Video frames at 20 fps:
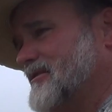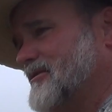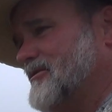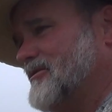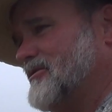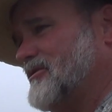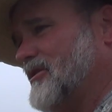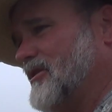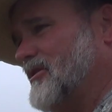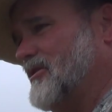
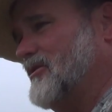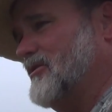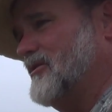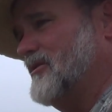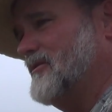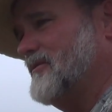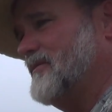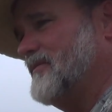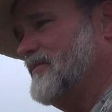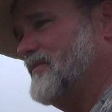
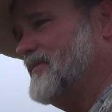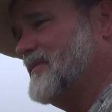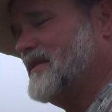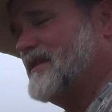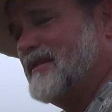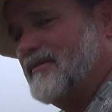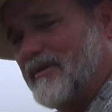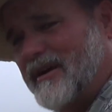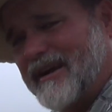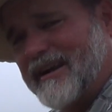So,
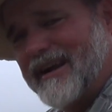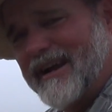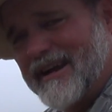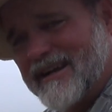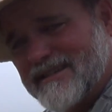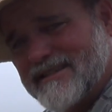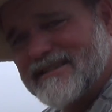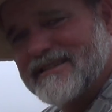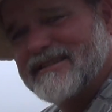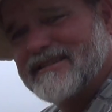come on
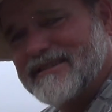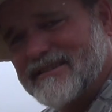guys,